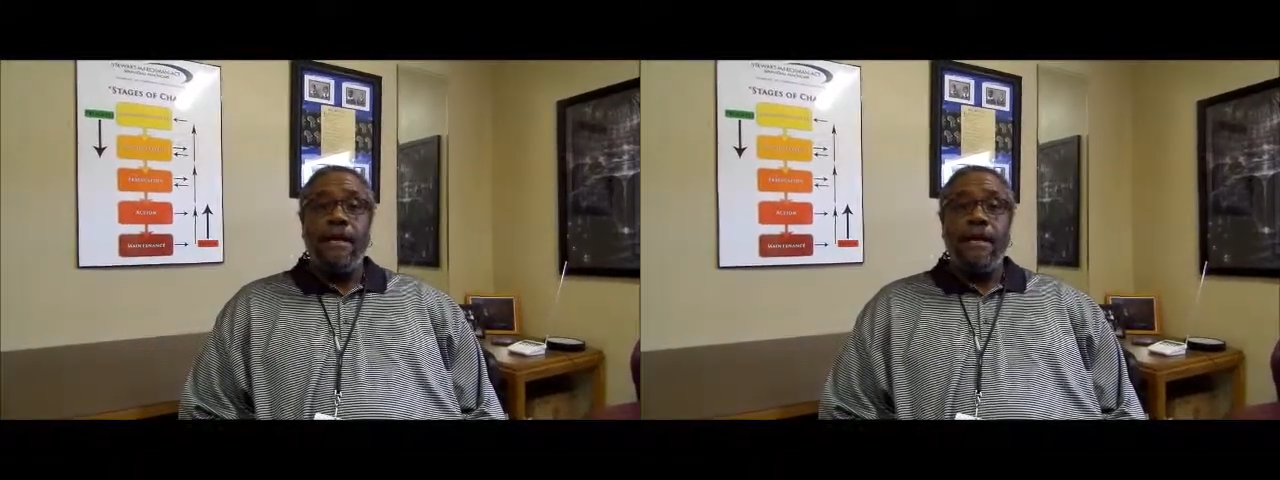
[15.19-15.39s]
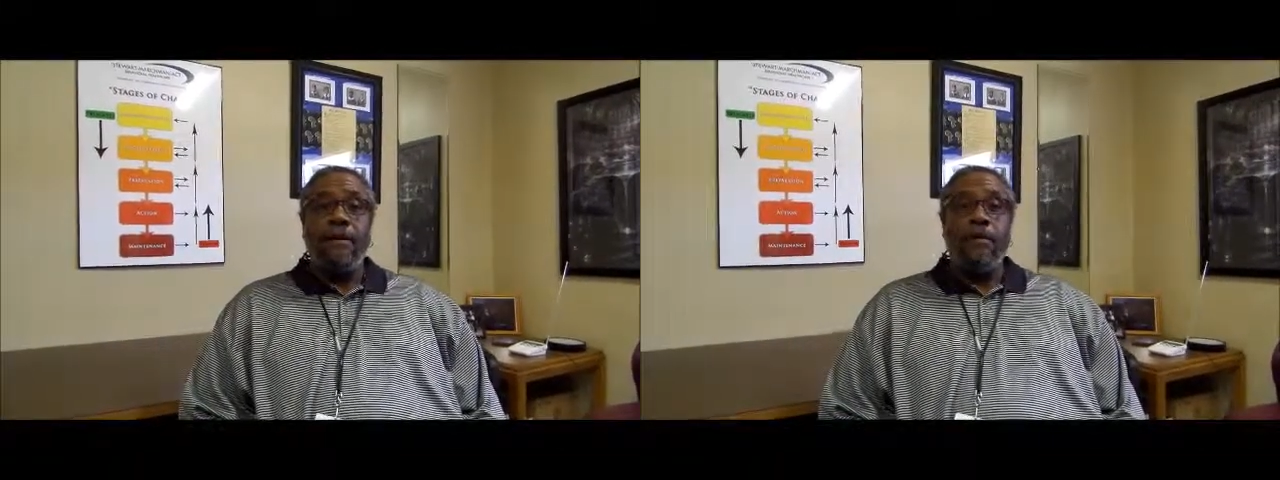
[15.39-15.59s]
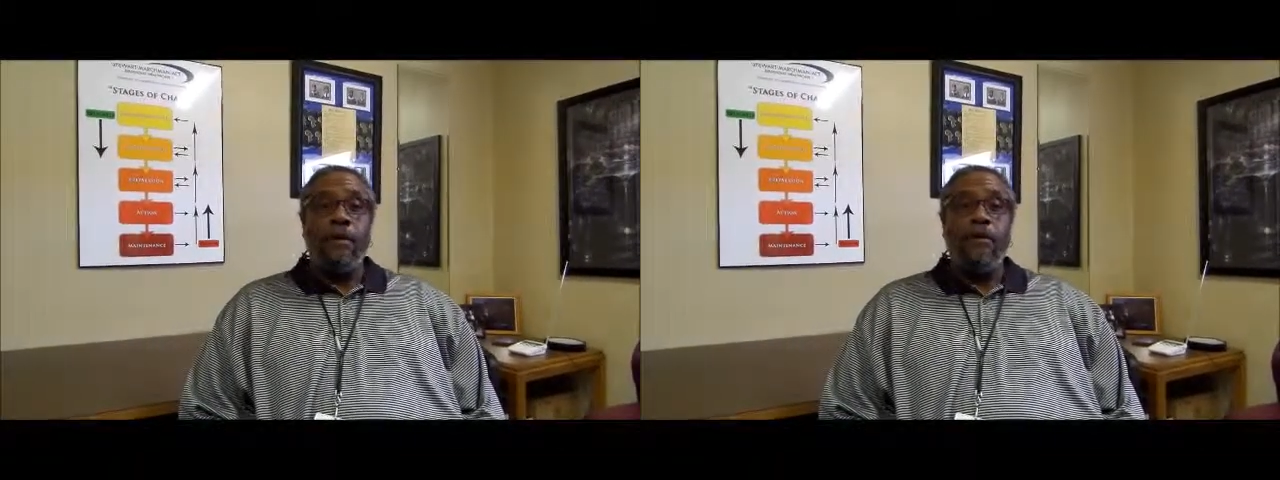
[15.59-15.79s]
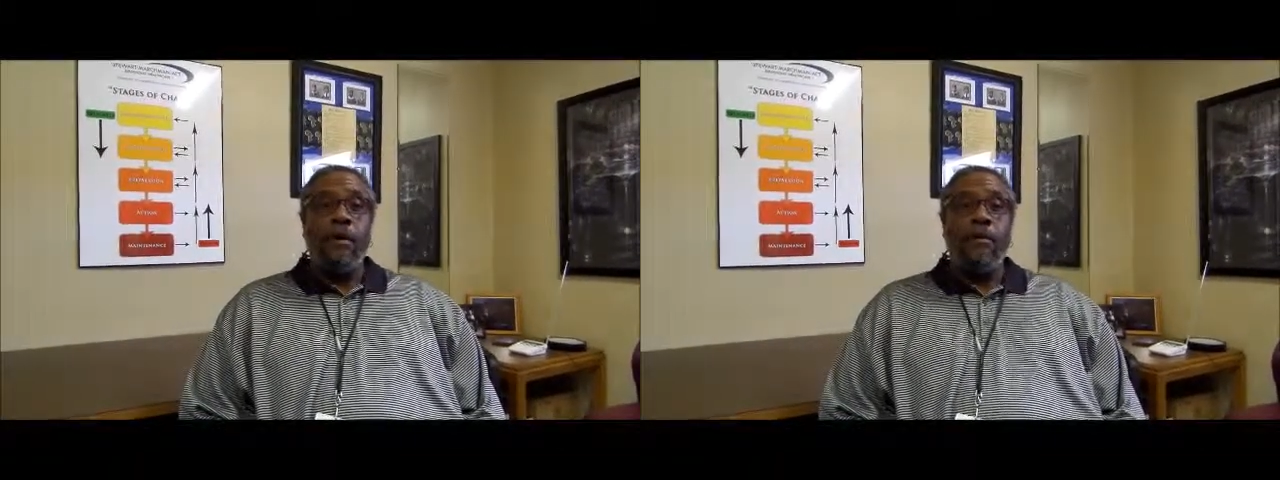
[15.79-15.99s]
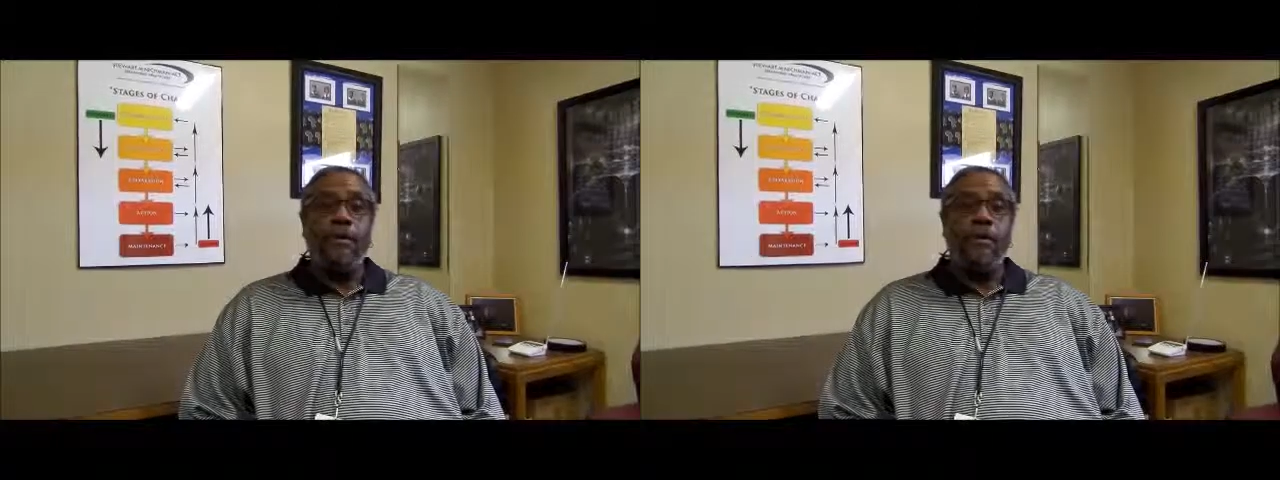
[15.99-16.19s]
and we
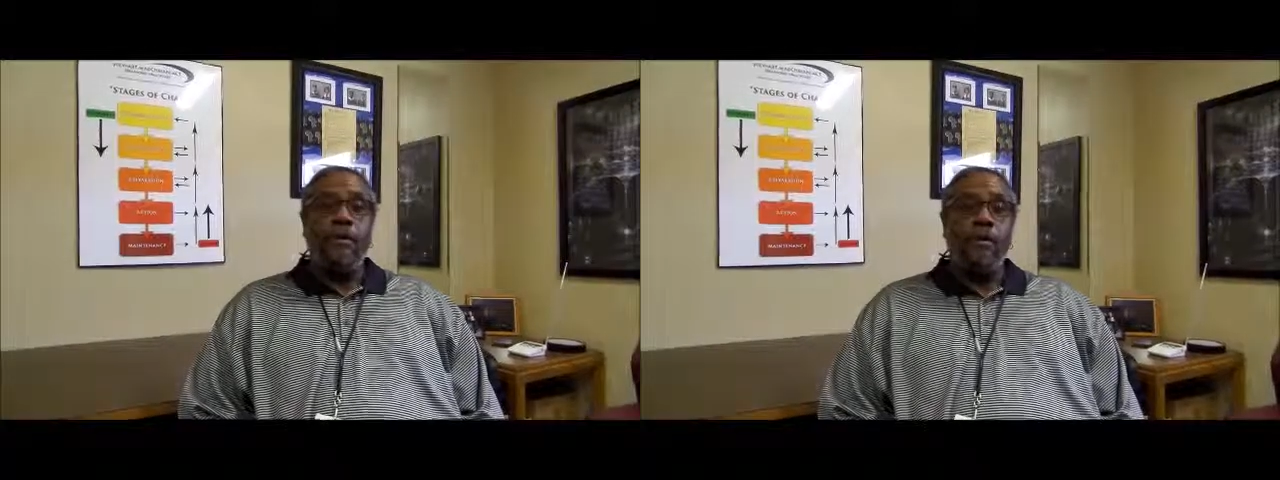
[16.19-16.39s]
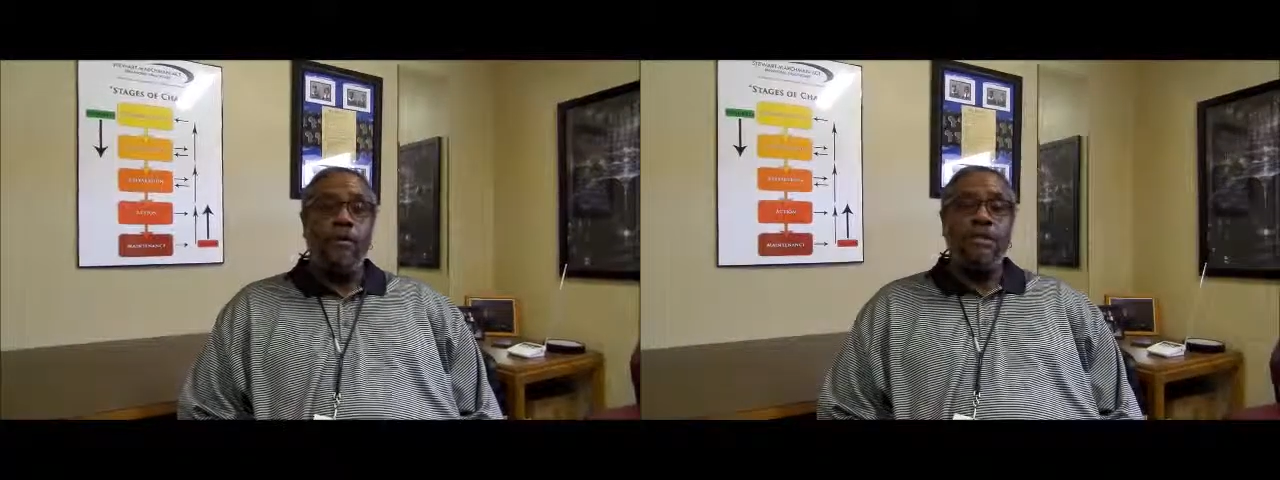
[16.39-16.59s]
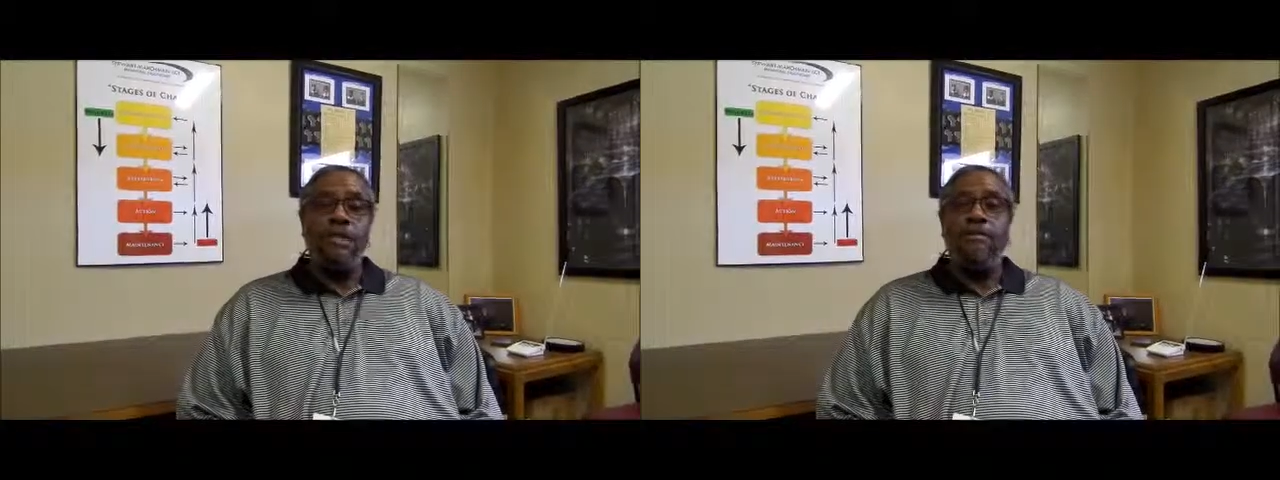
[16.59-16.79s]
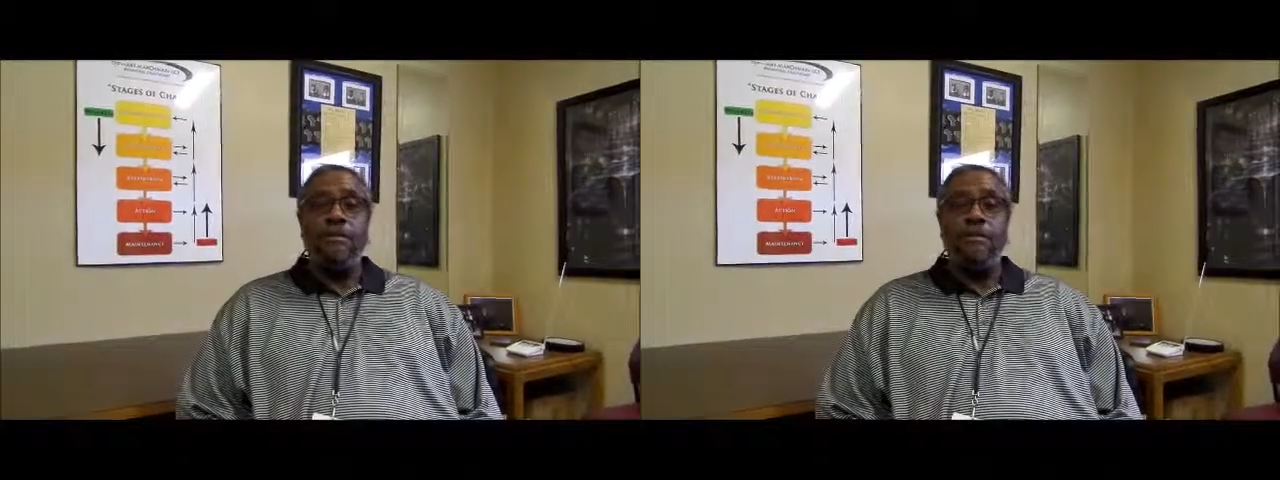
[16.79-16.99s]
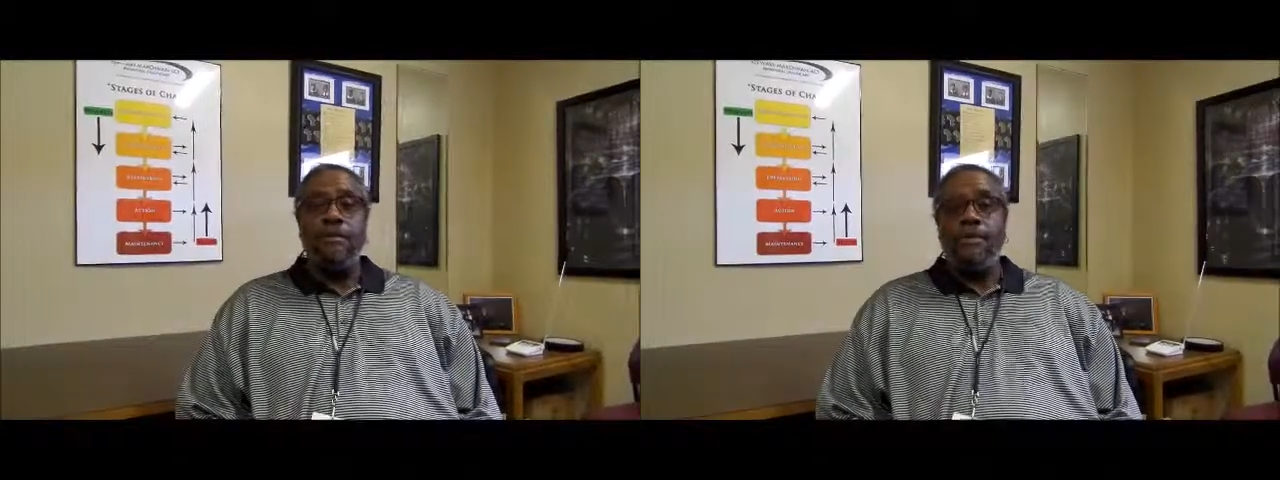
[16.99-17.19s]
work with them on
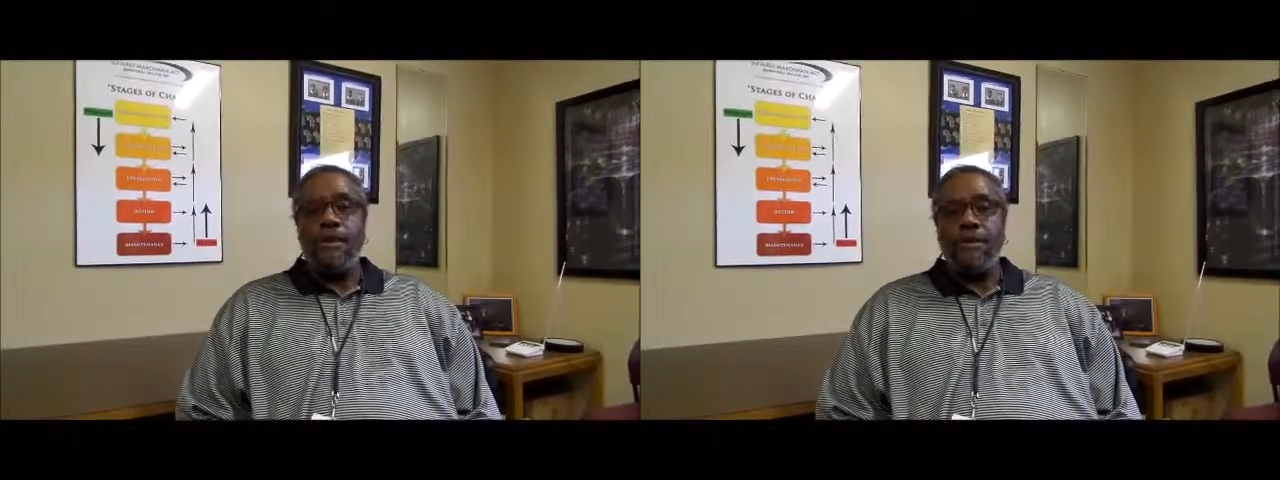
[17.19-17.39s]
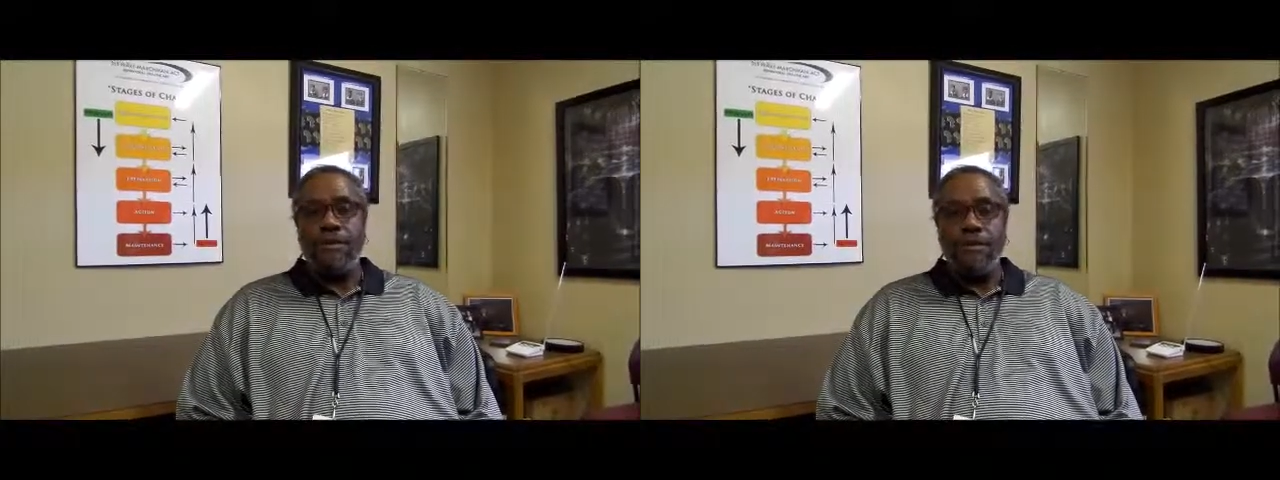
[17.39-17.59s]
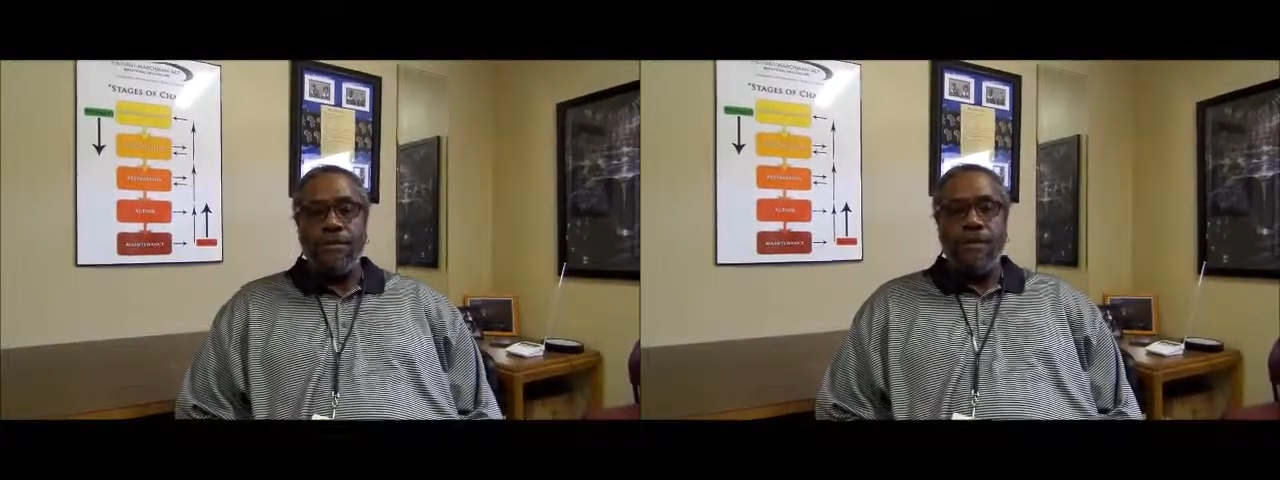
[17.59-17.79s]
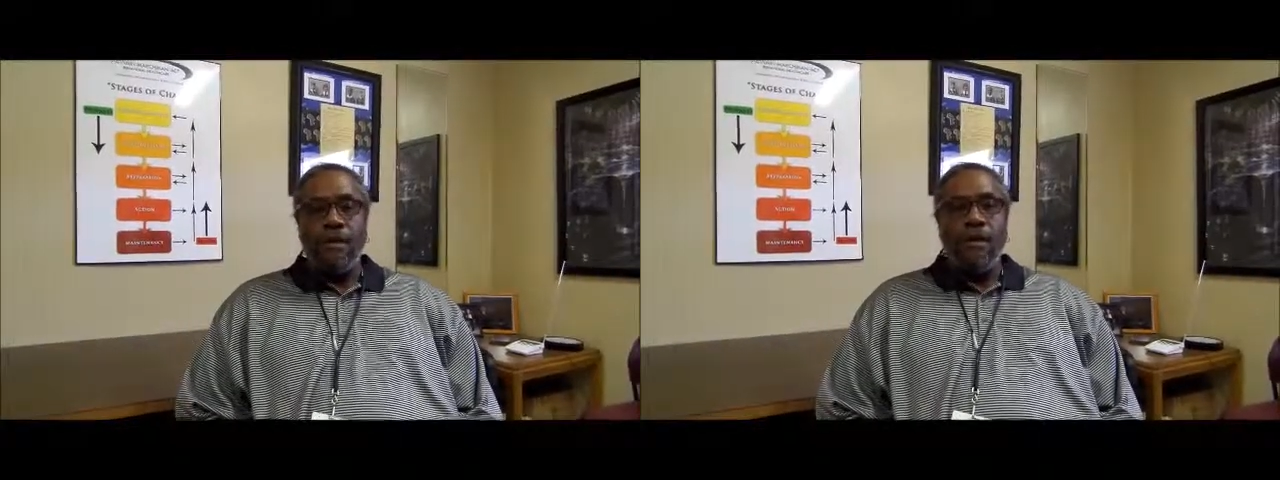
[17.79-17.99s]
substance abuse issues.